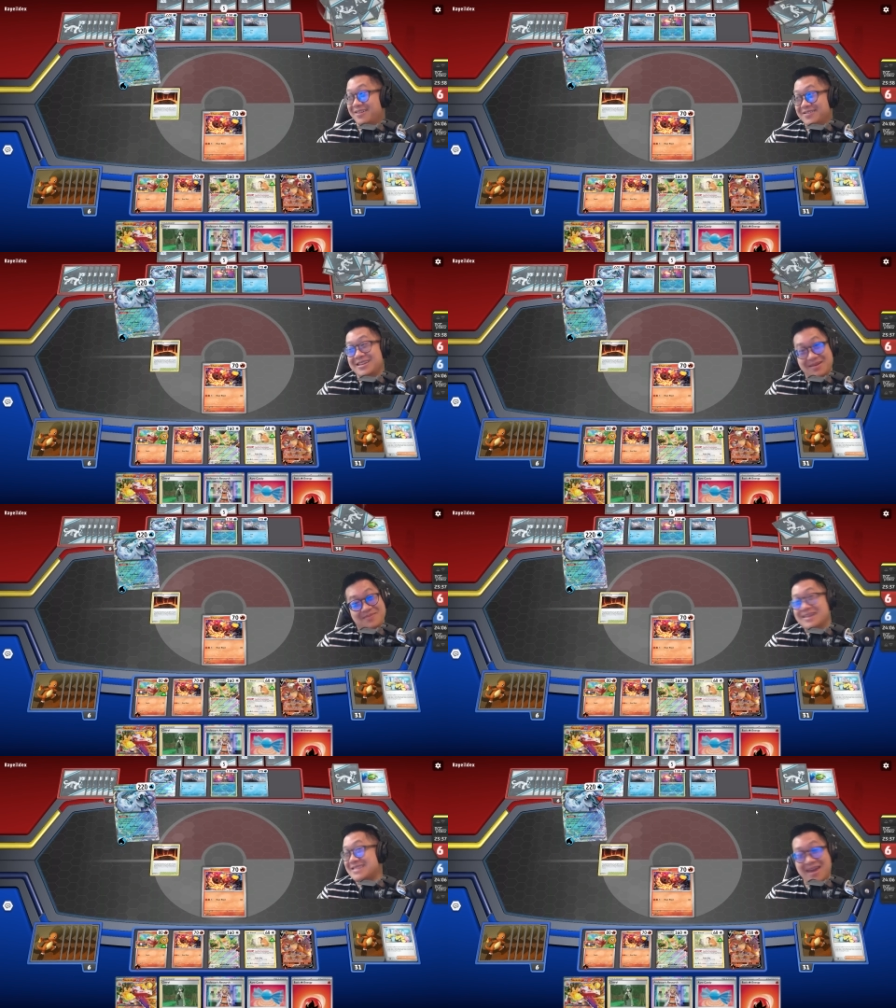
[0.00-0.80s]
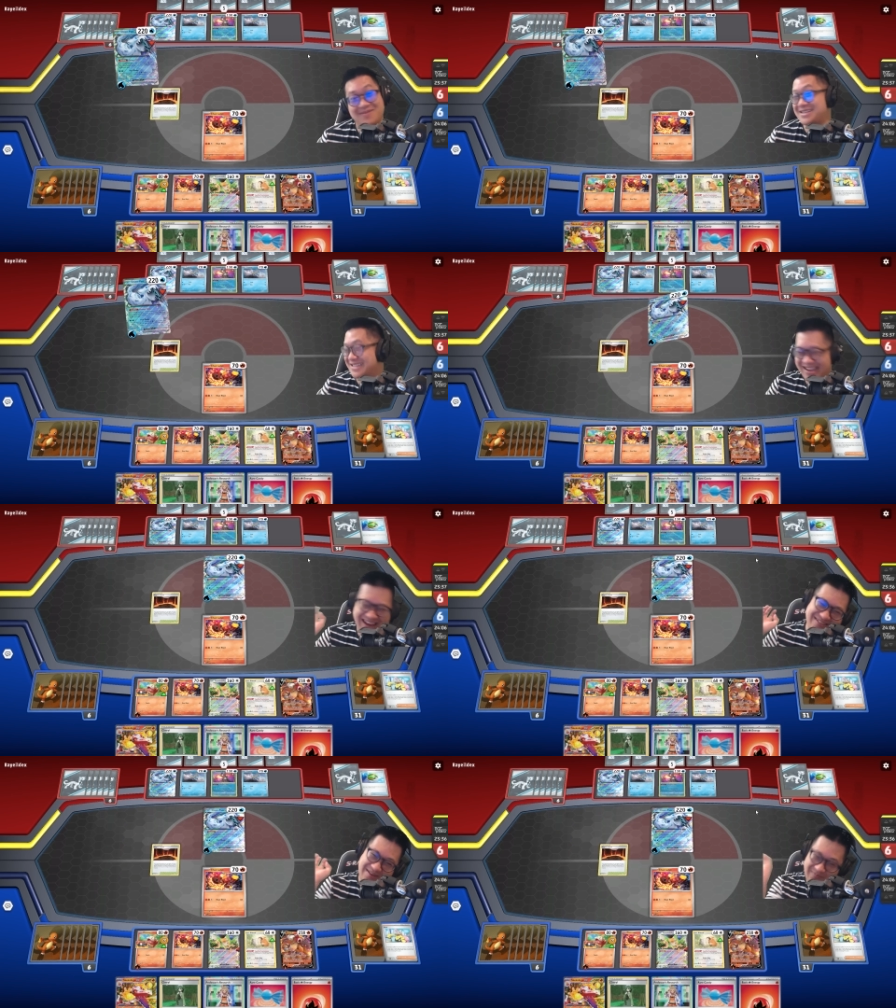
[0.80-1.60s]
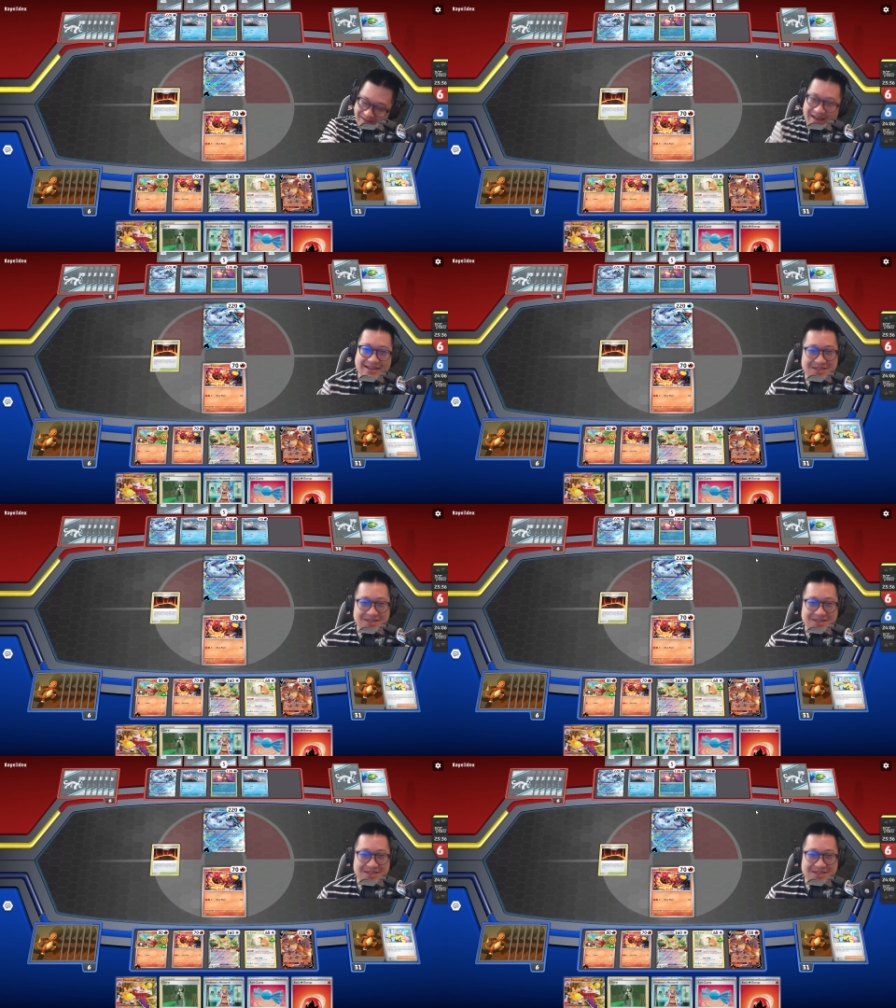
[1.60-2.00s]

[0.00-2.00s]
We need to make damage to take out the guy.